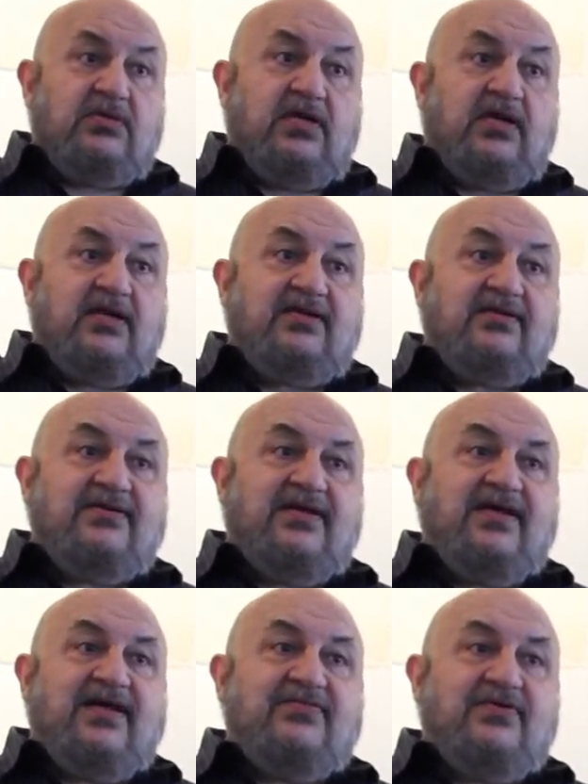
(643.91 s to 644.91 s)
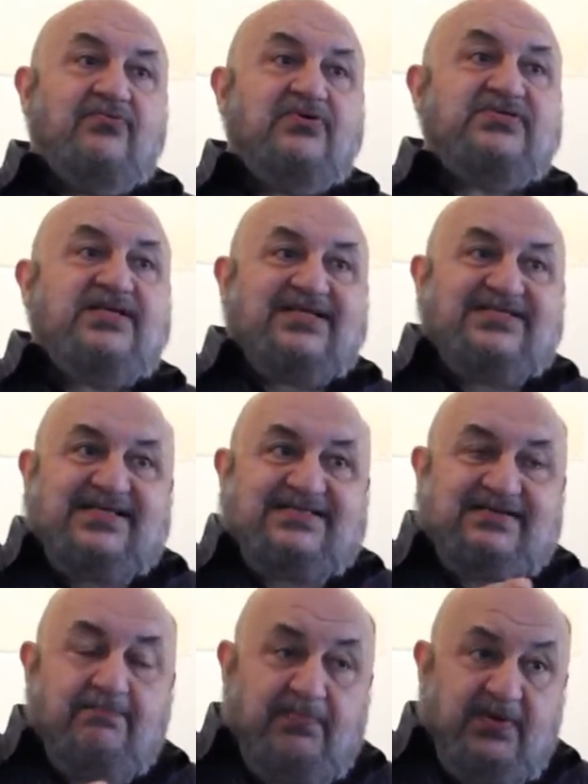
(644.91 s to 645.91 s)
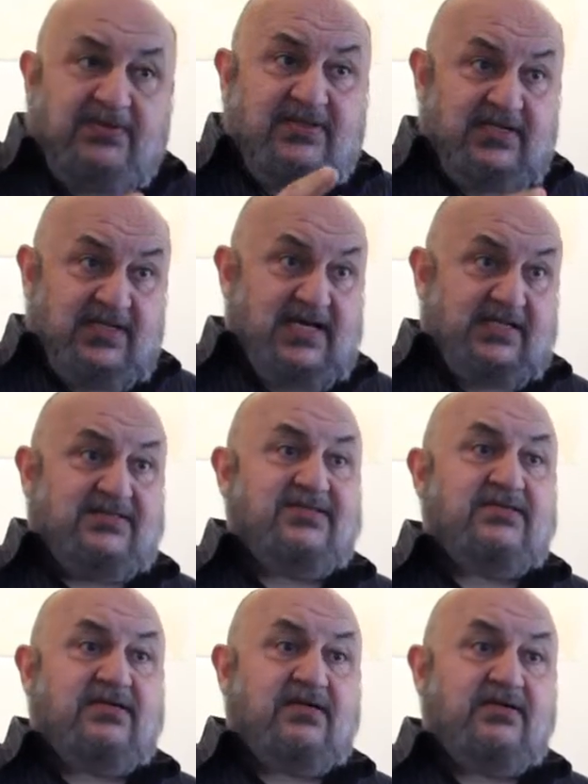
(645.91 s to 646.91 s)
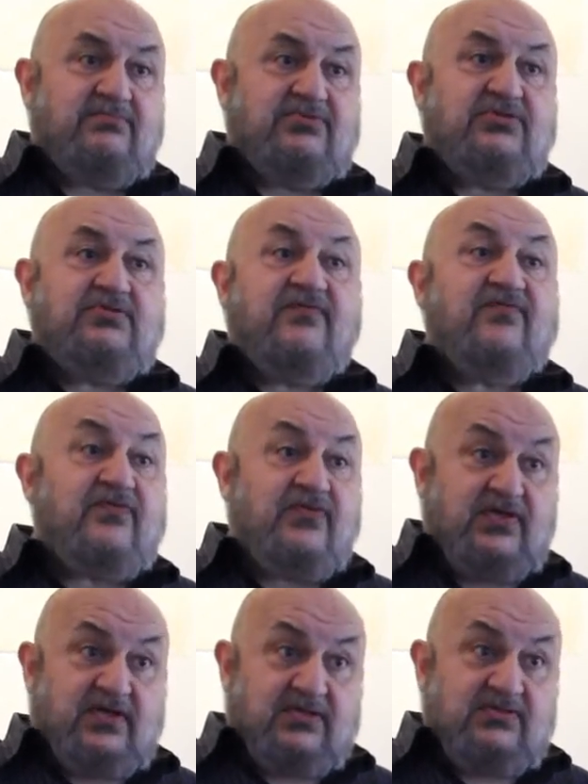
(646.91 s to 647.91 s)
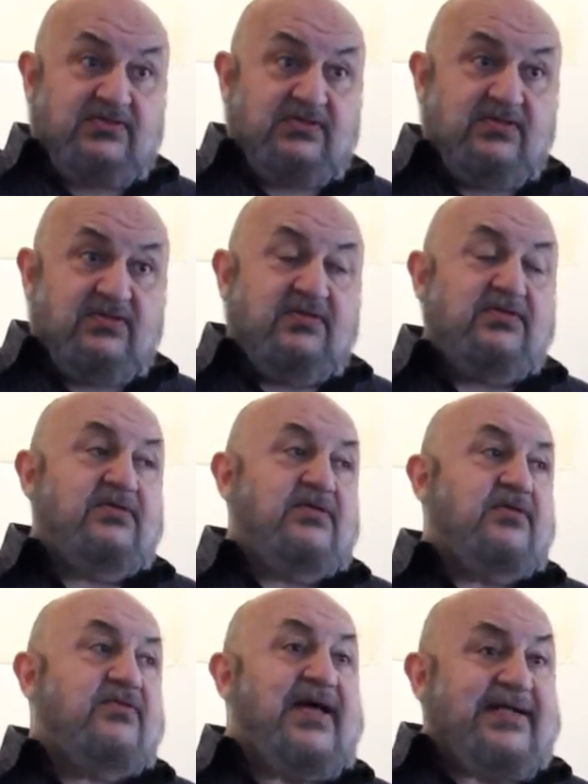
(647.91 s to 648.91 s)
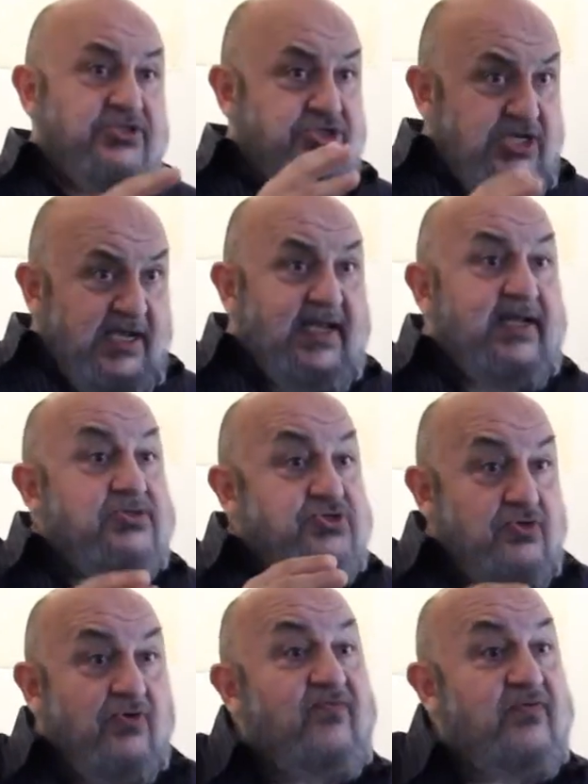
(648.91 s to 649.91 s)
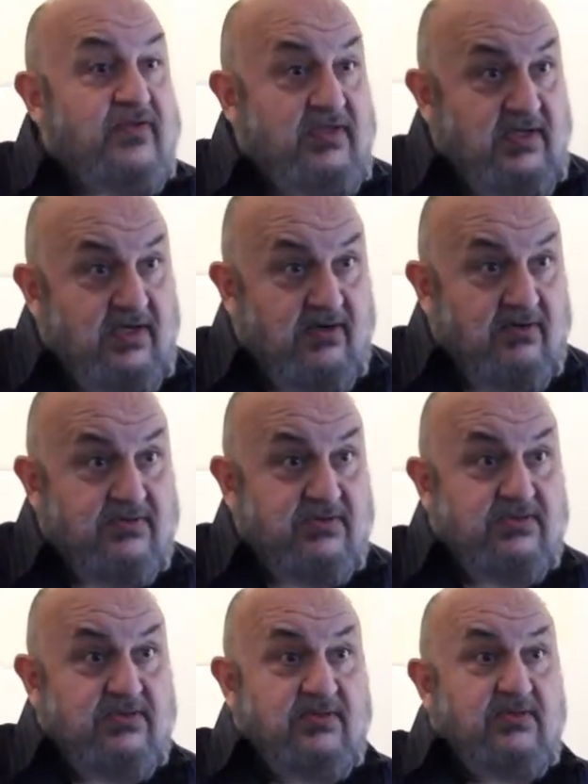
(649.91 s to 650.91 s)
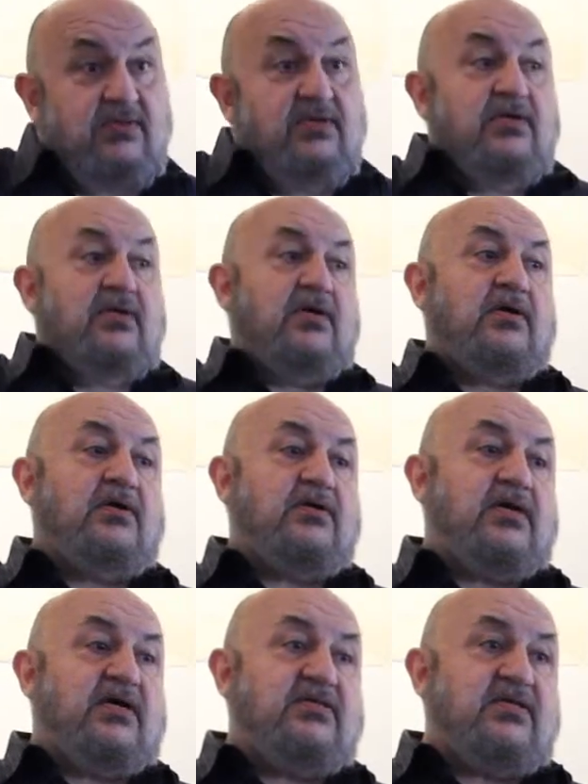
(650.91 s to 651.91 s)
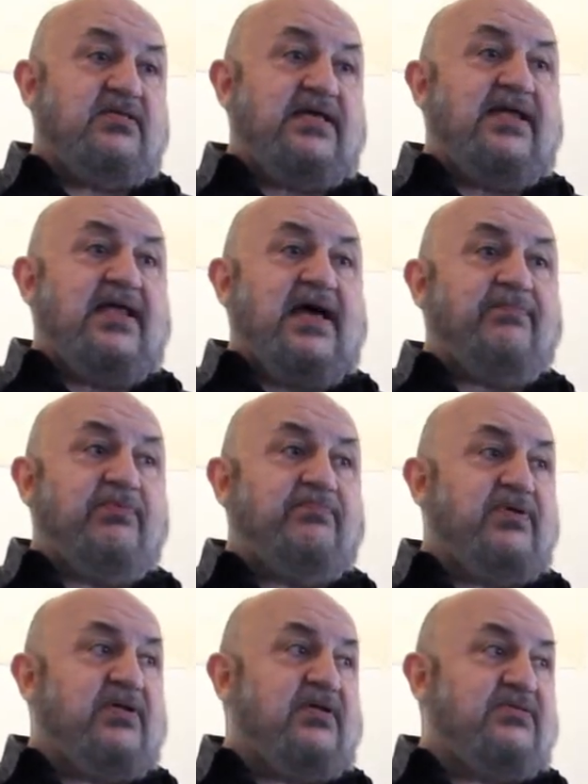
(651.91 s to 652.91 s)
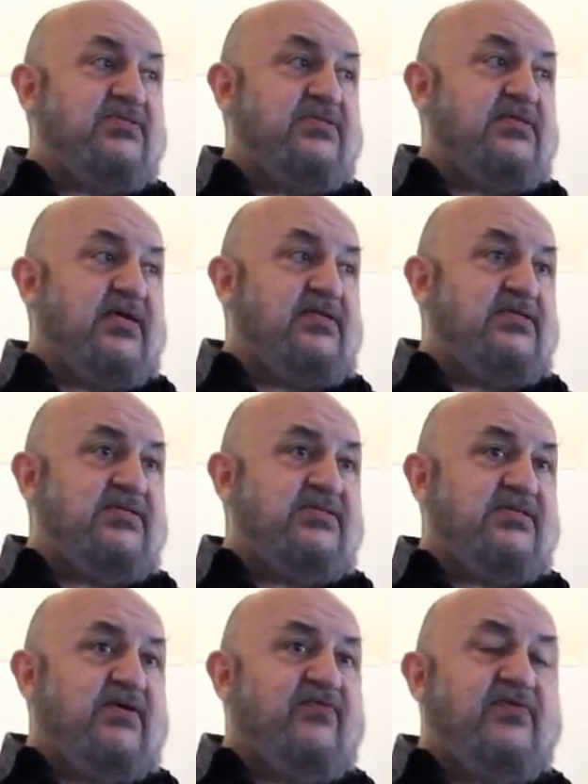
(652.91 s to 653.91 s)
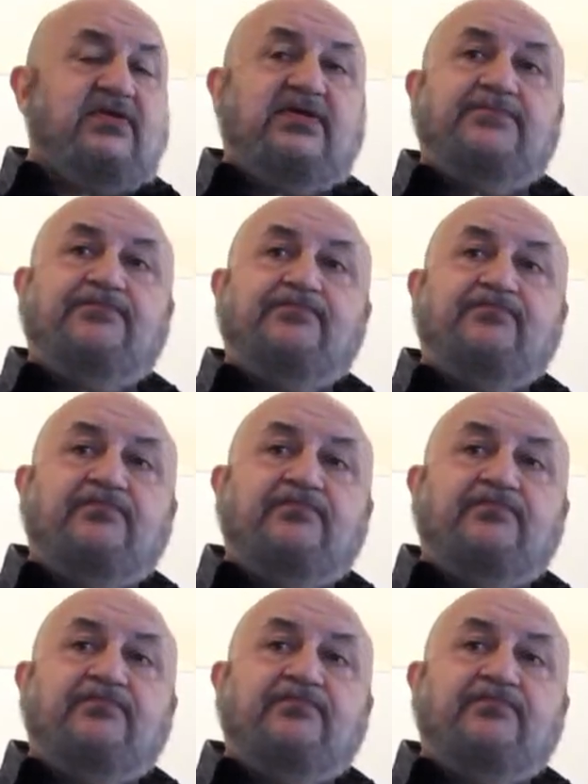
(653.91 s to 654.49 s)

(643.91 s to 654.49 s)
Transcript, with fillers: And there was an accessibility at the time to different things. That changed over the years. And I think that happened because in 1970,